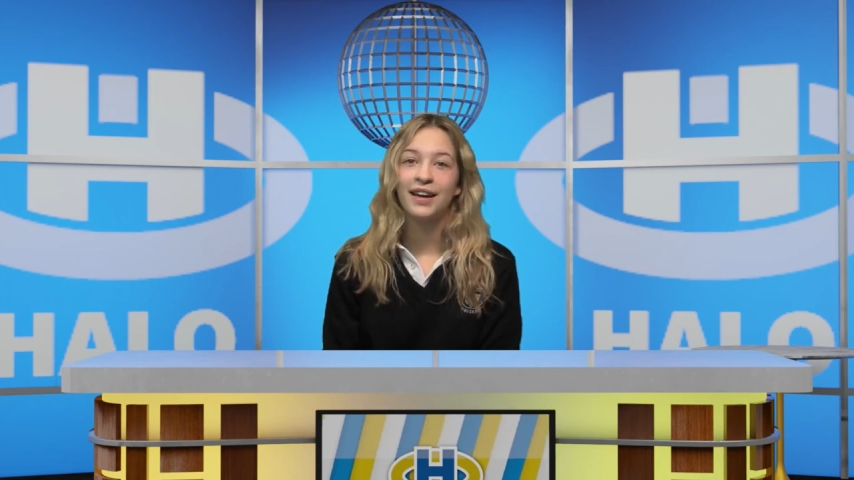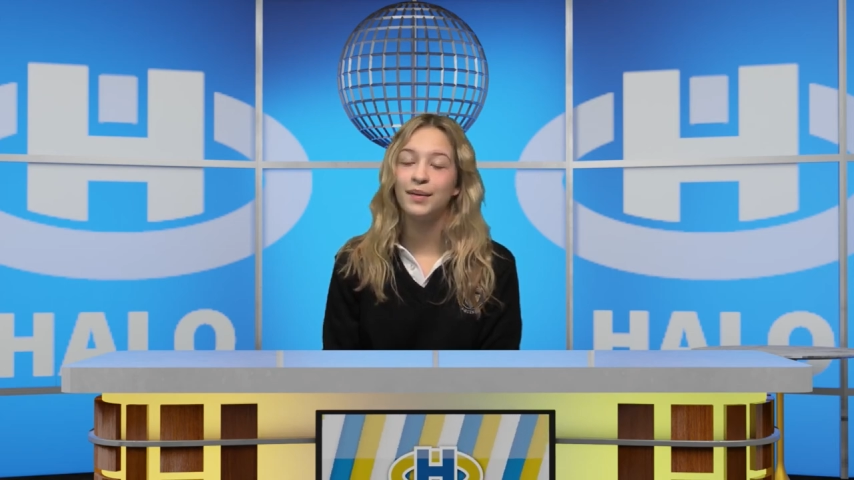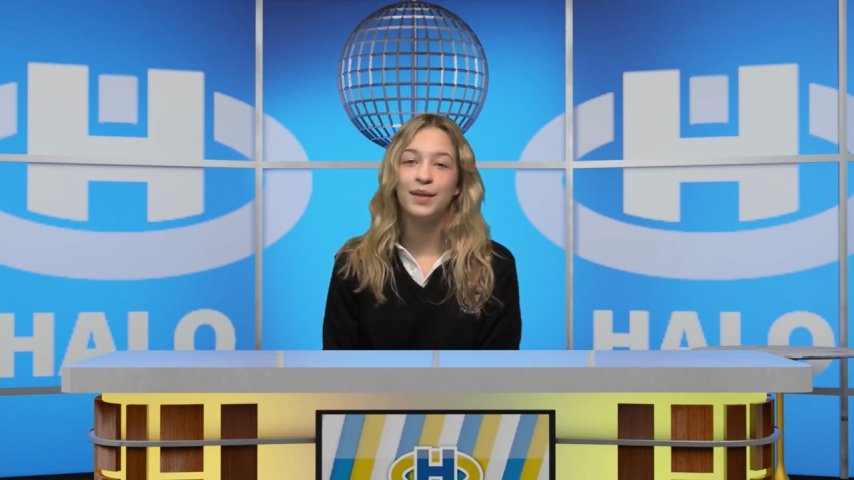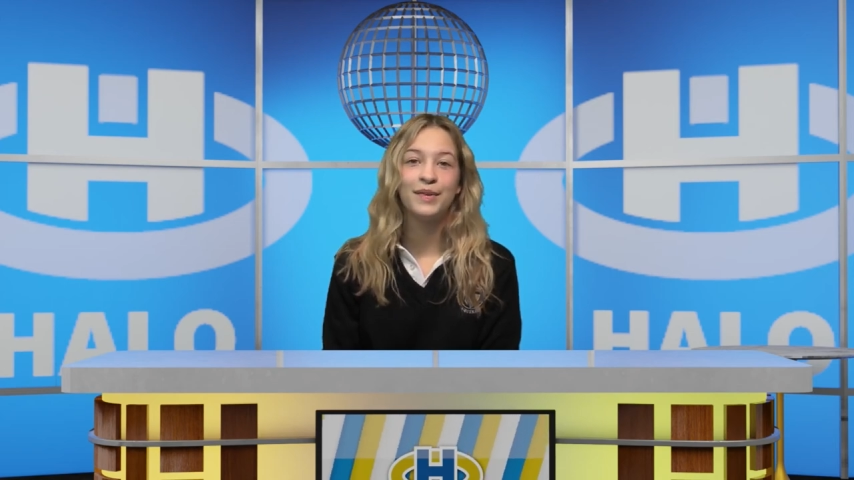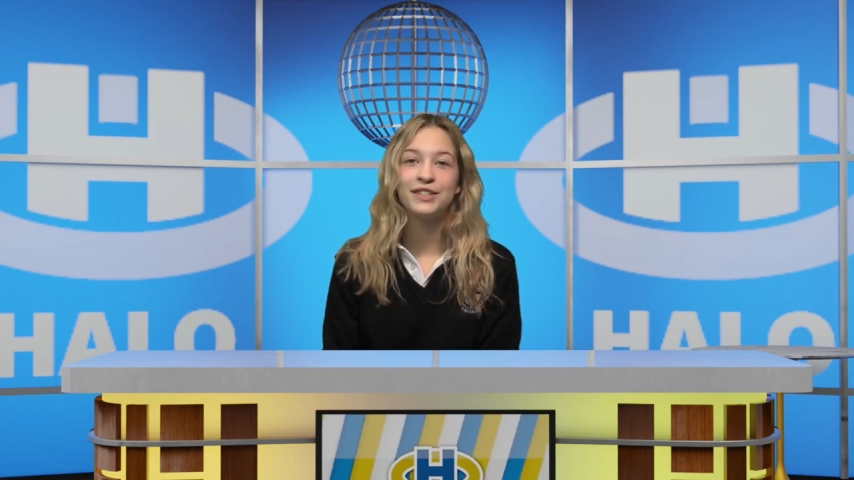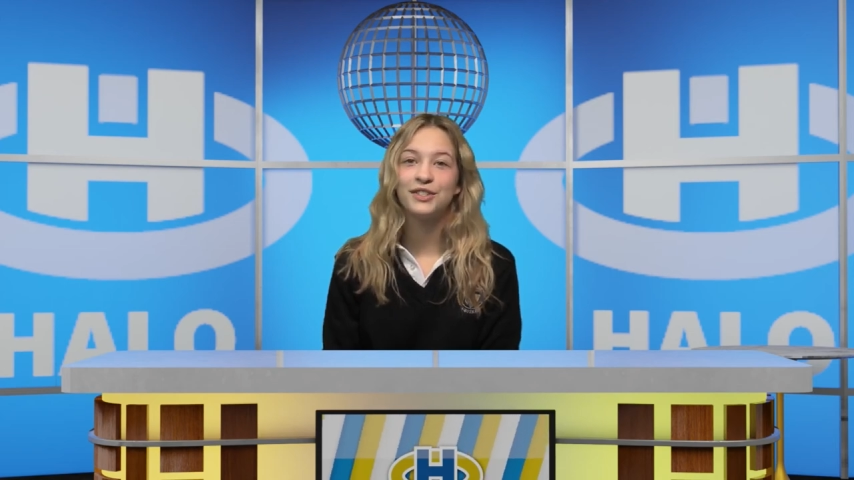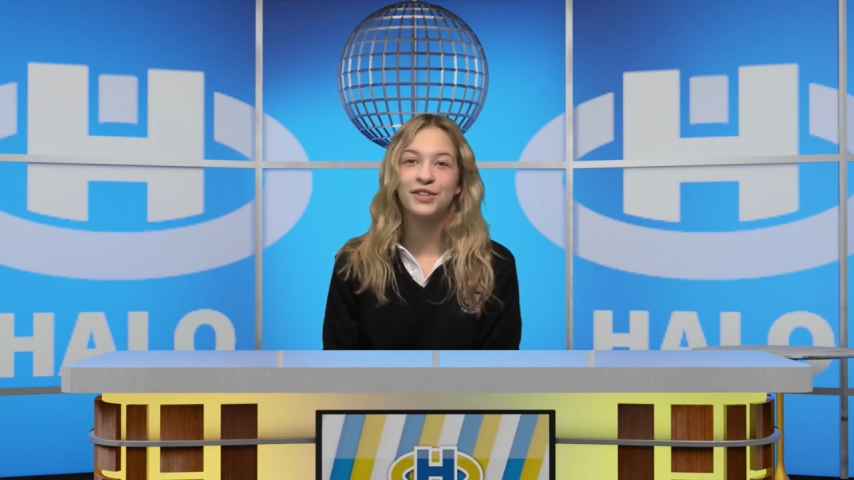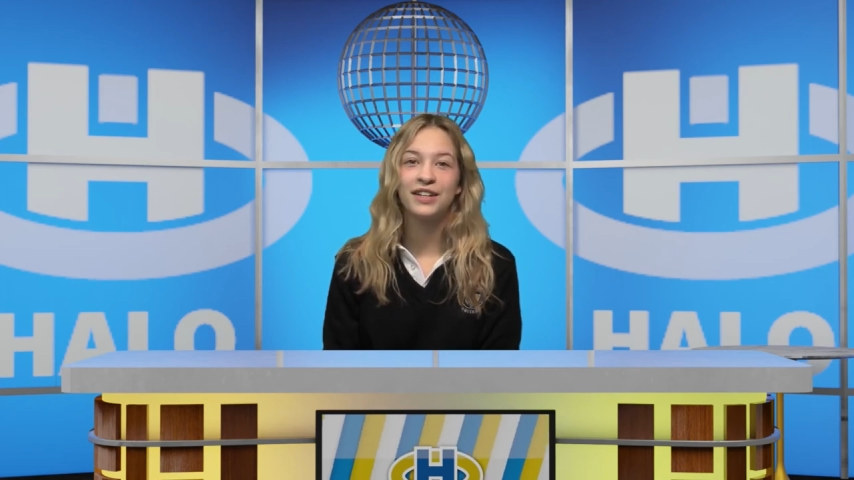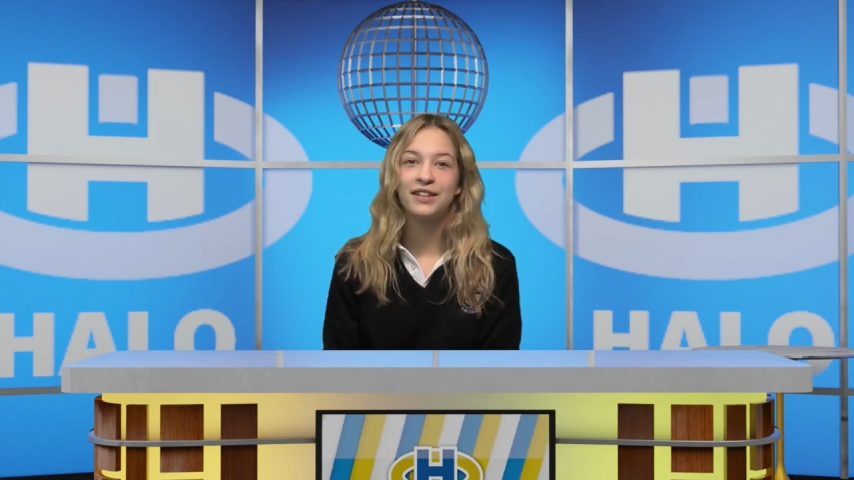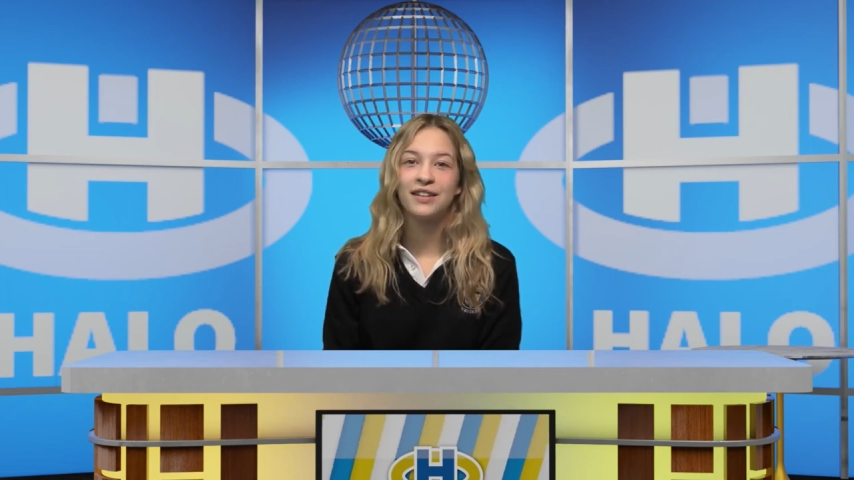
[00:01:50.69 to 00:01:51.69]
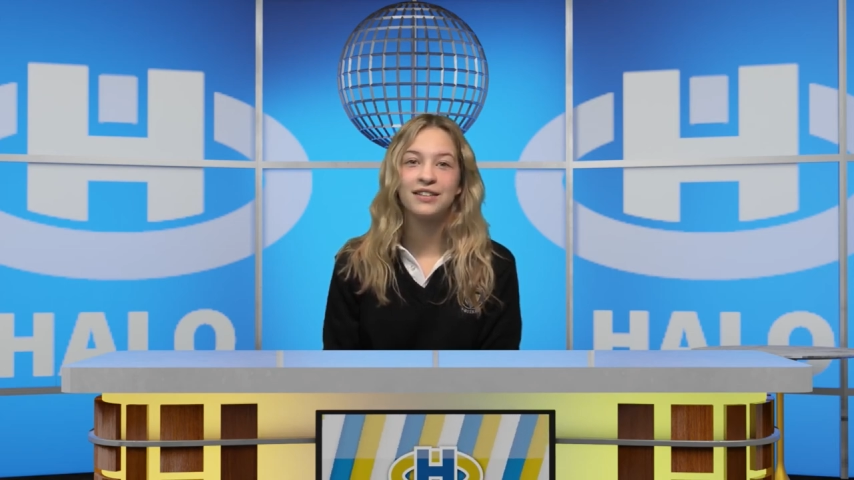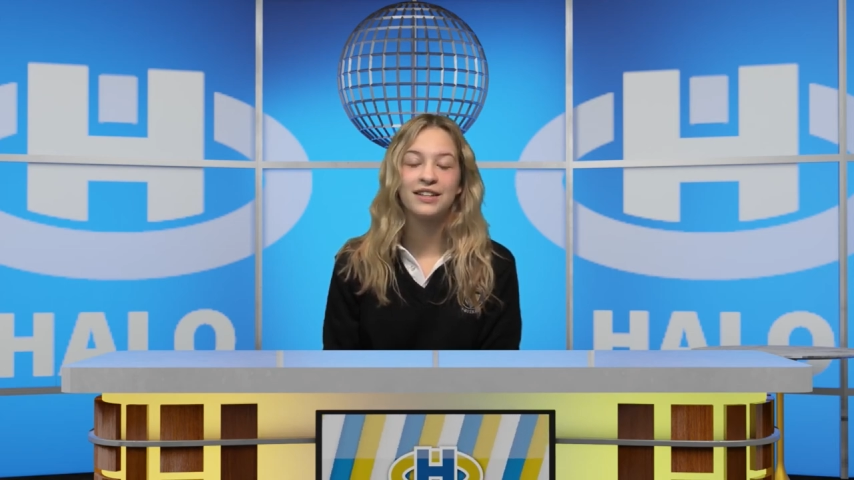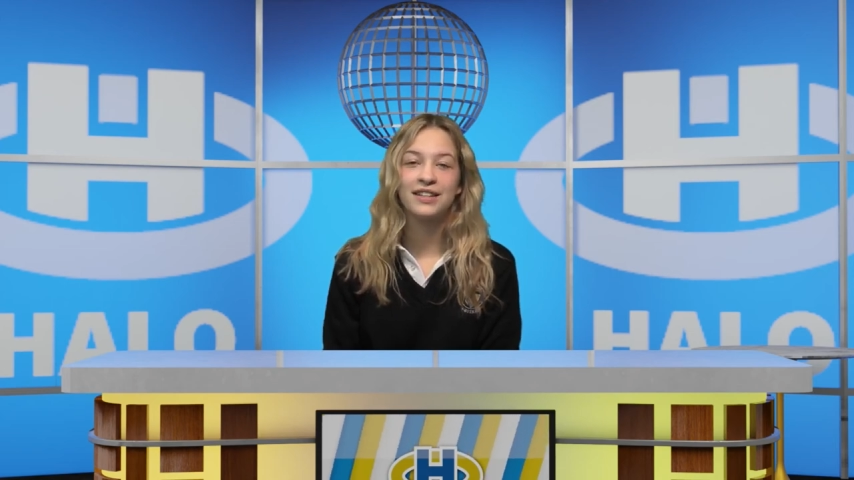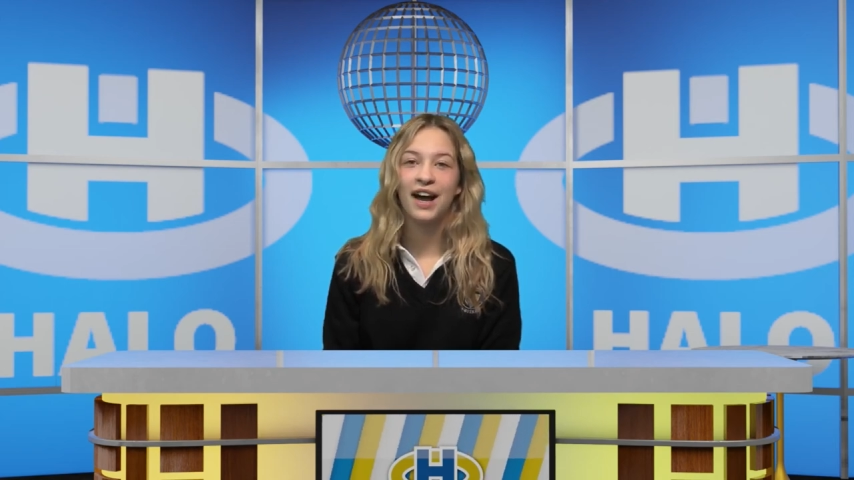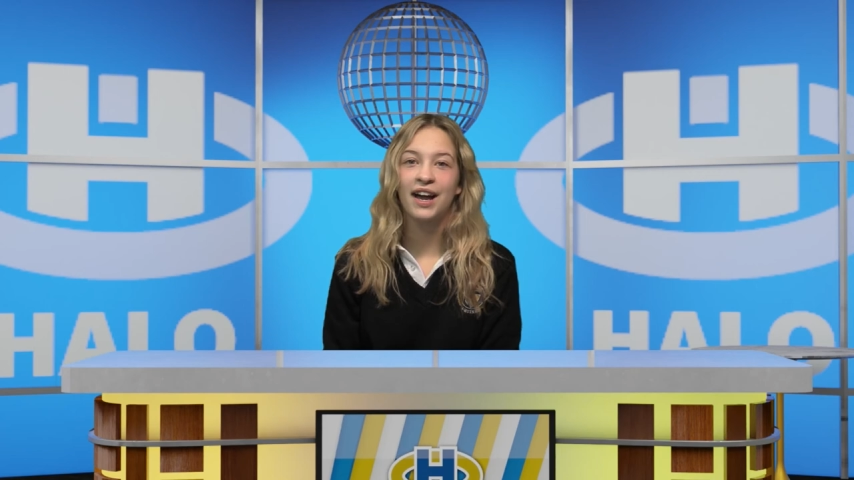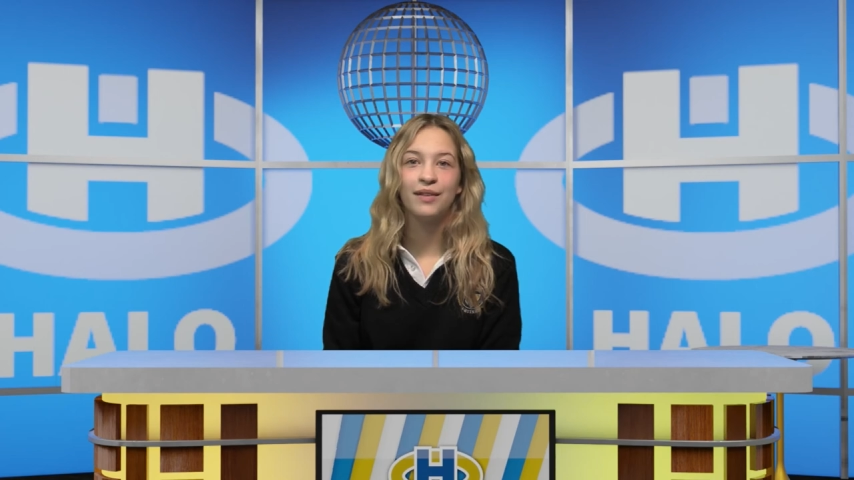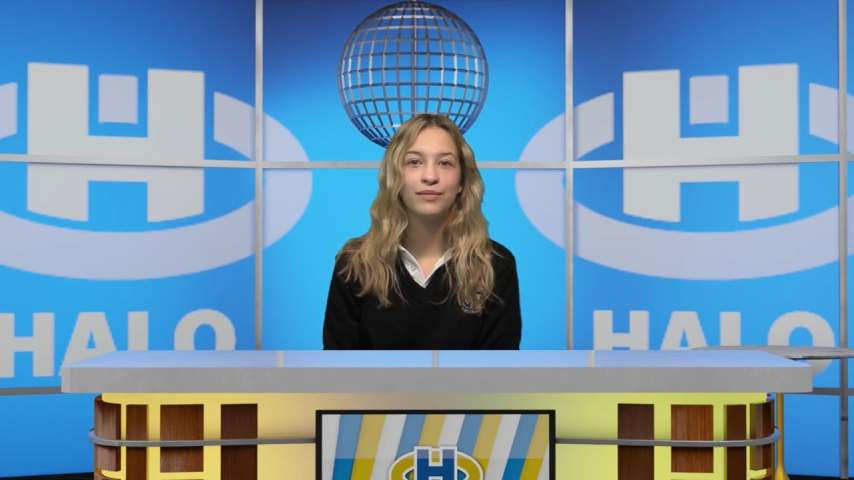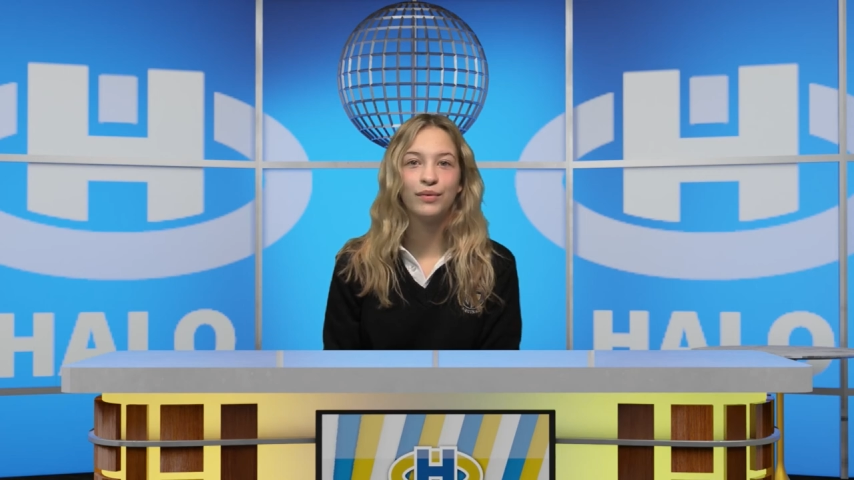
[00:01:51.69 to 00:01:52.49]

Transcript: And they must have tricked us because I